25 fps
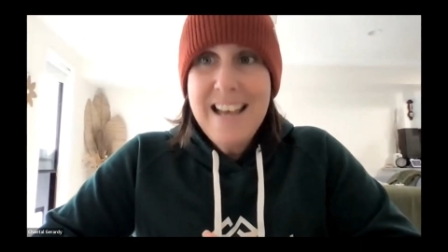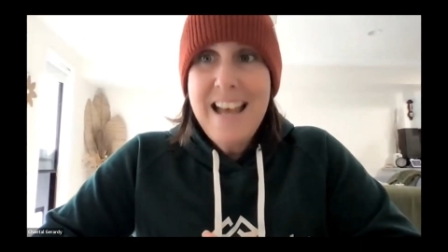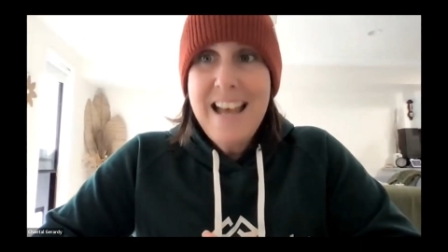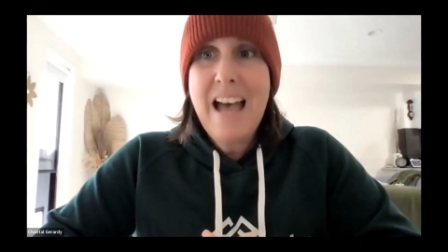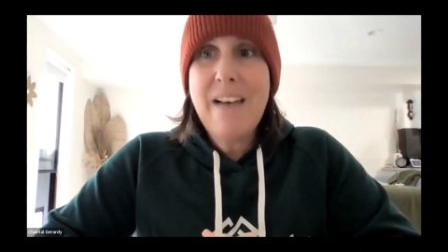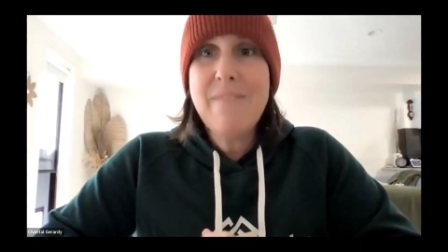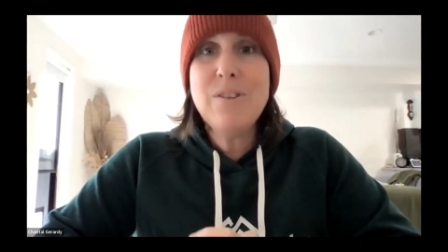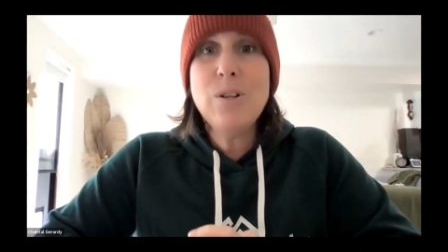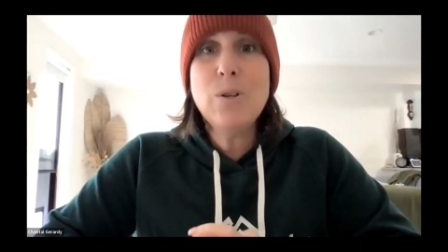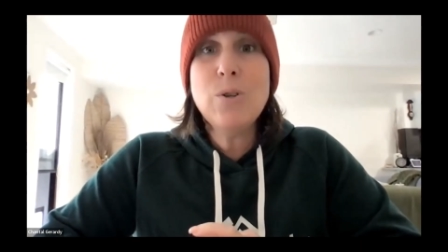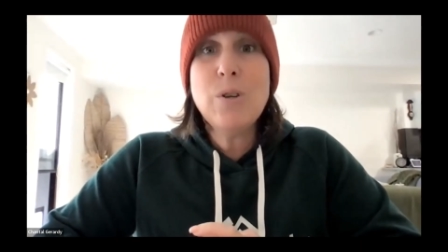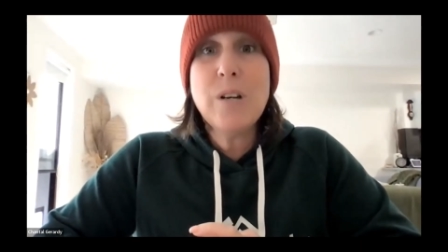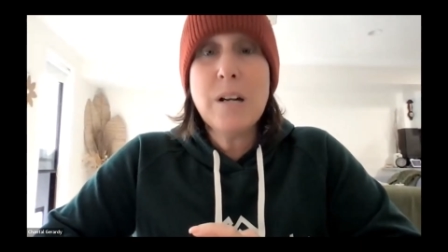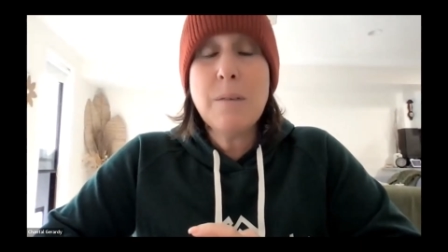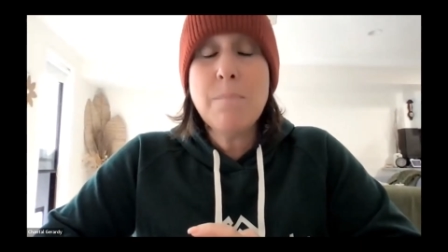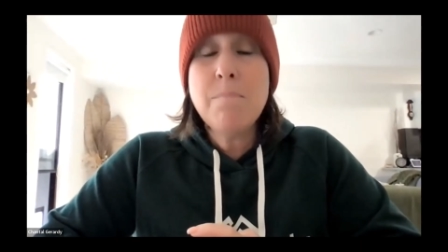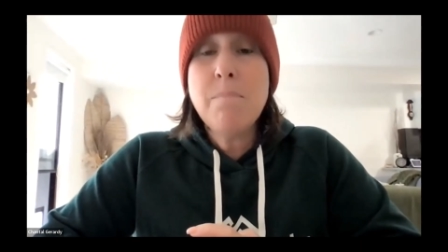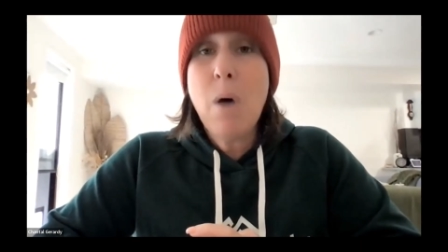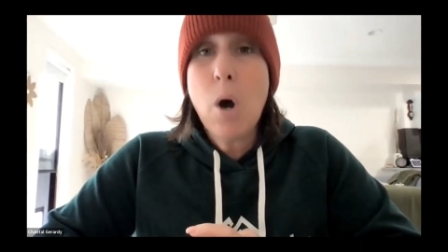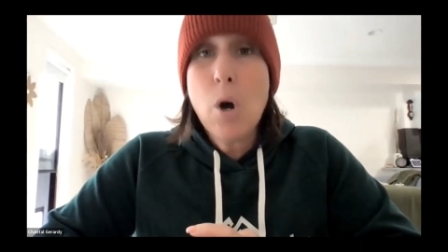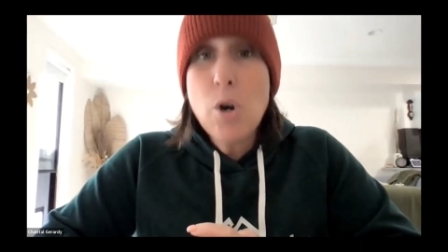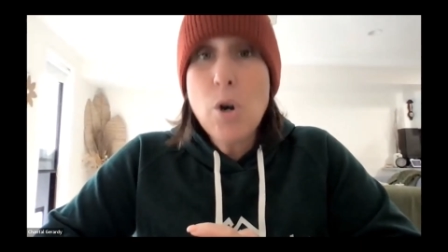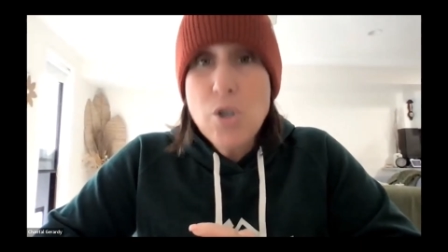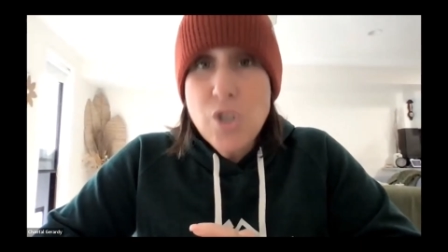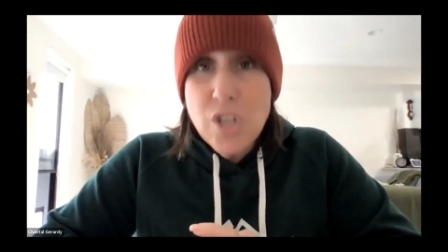Have a look at
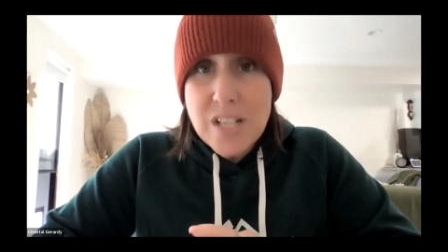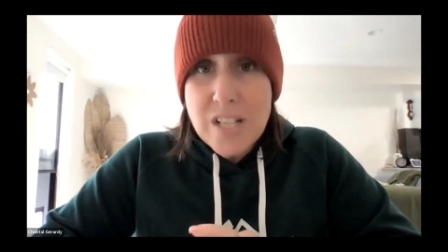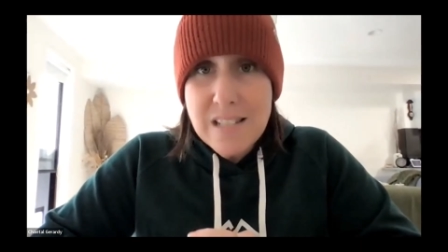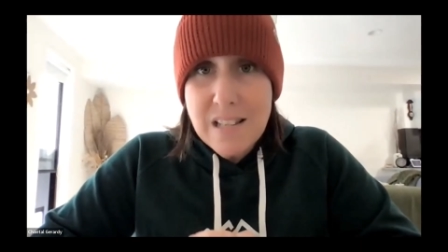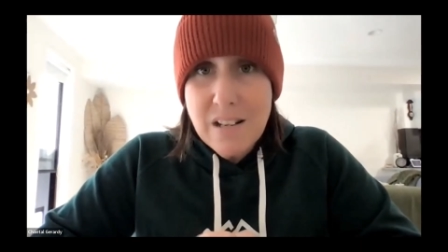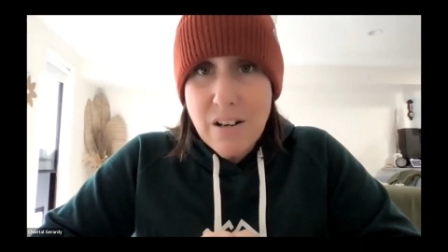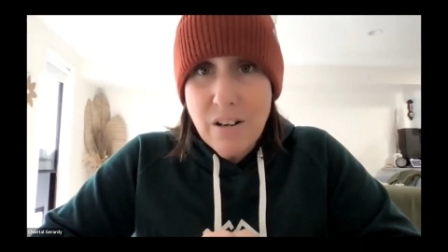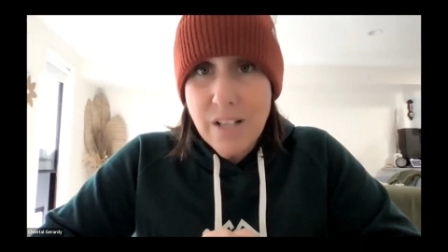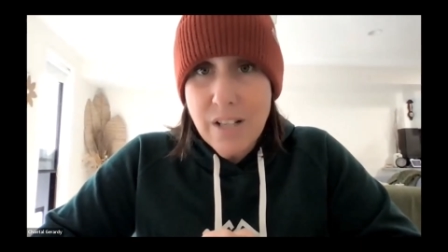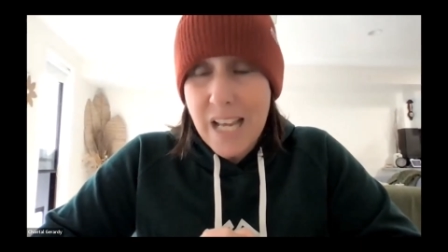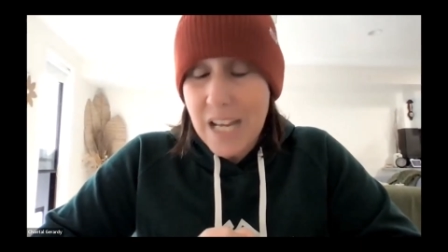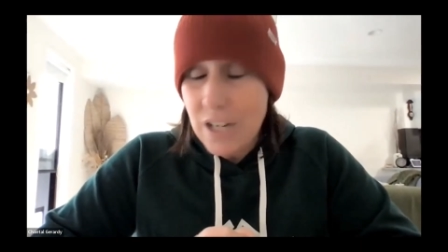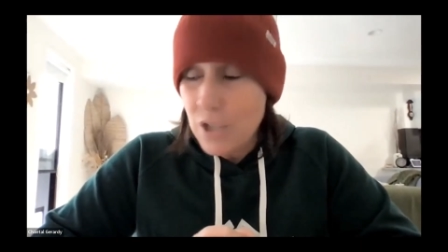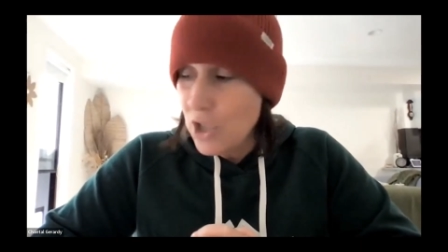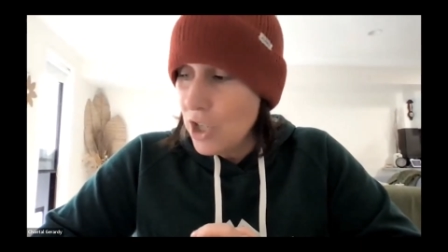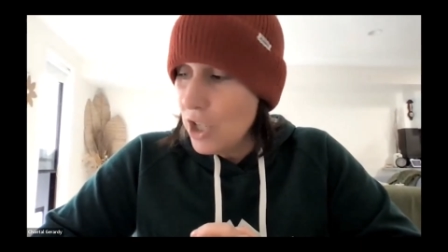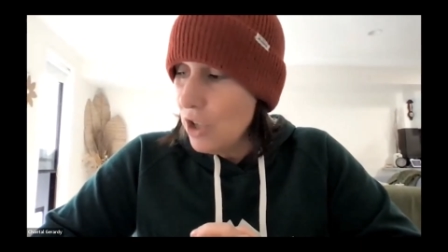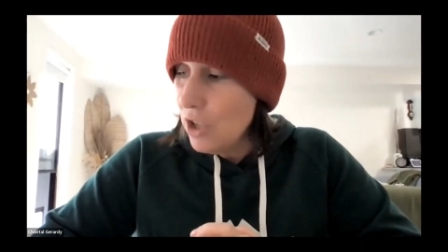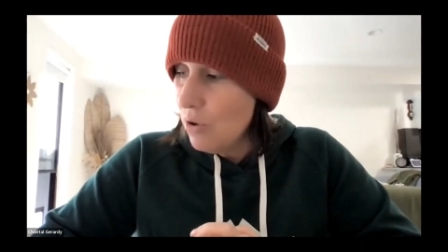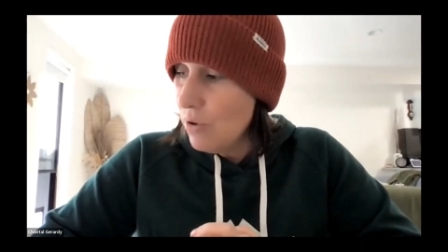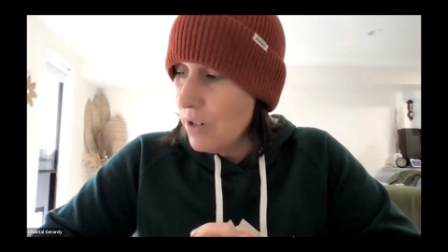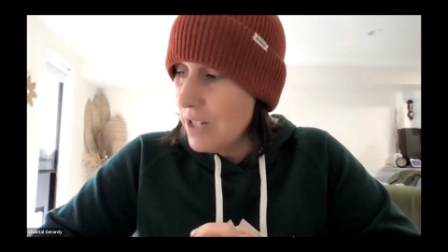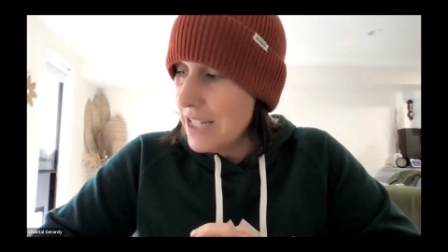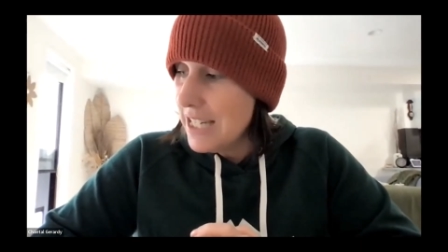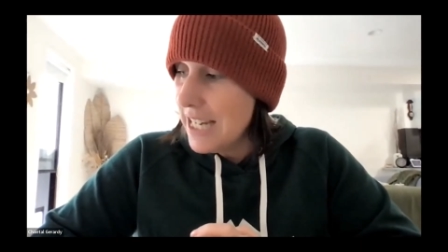emojis that are
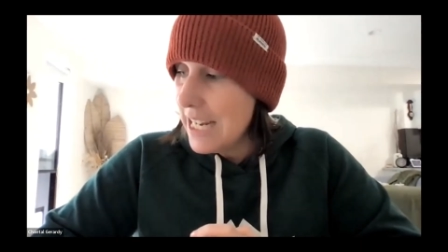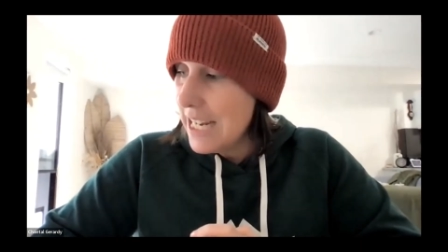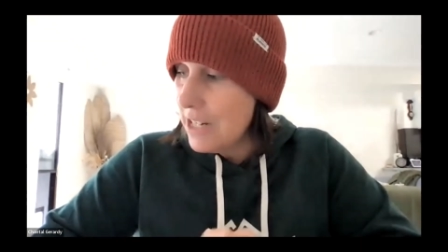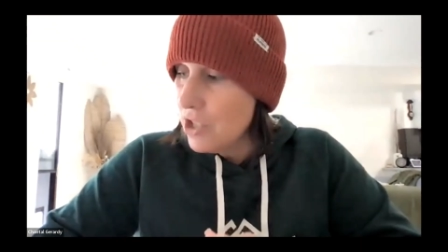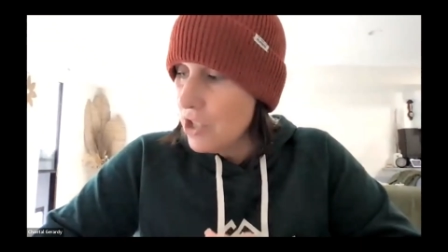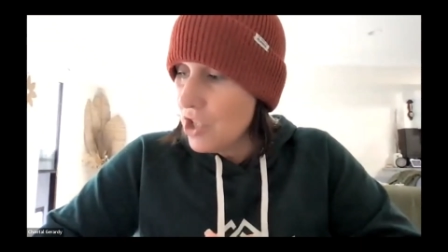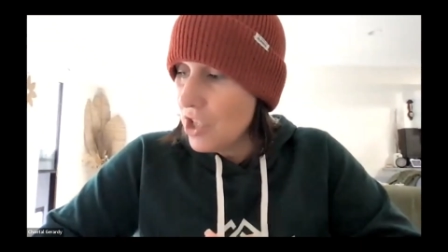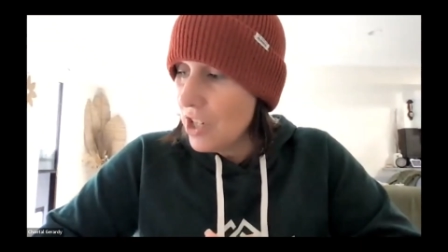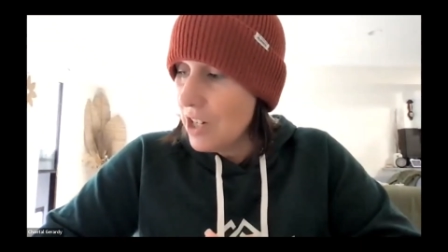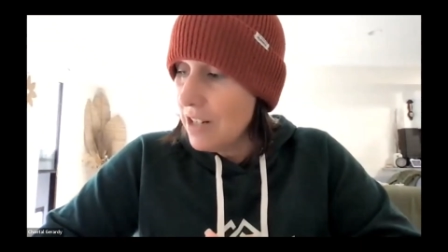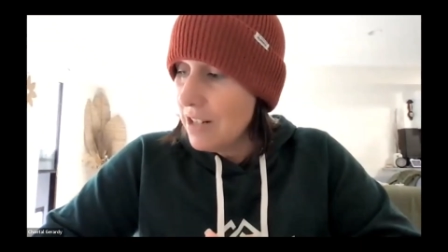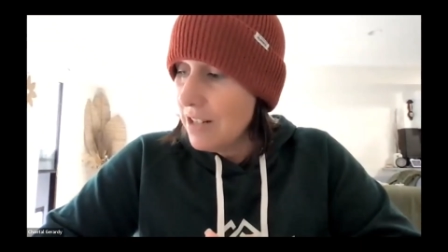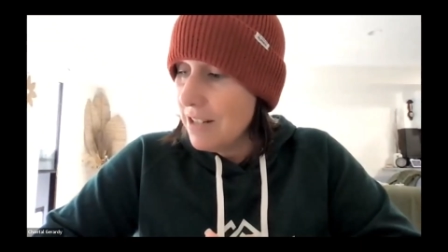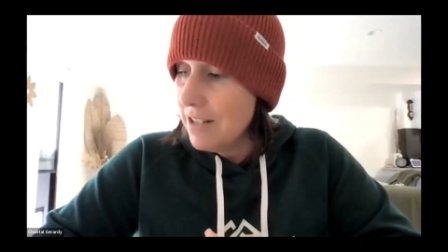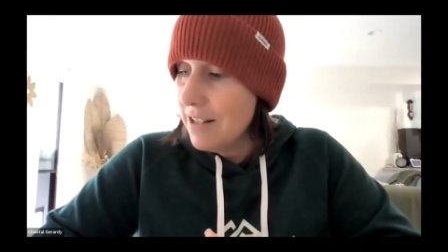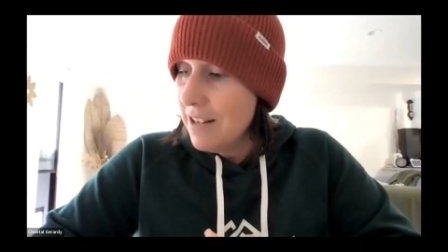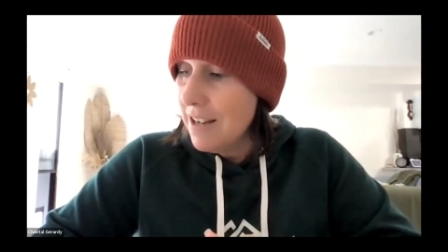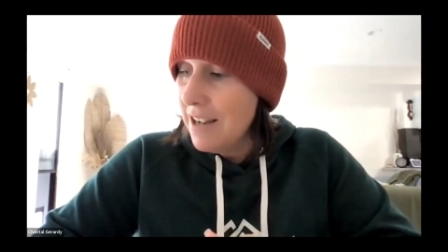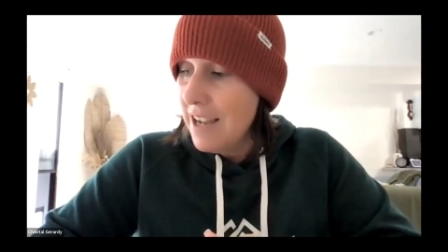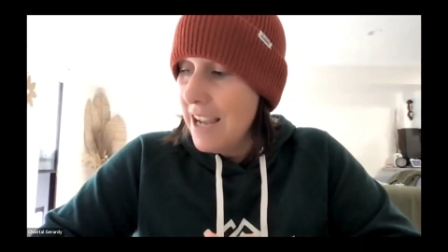catching your attention,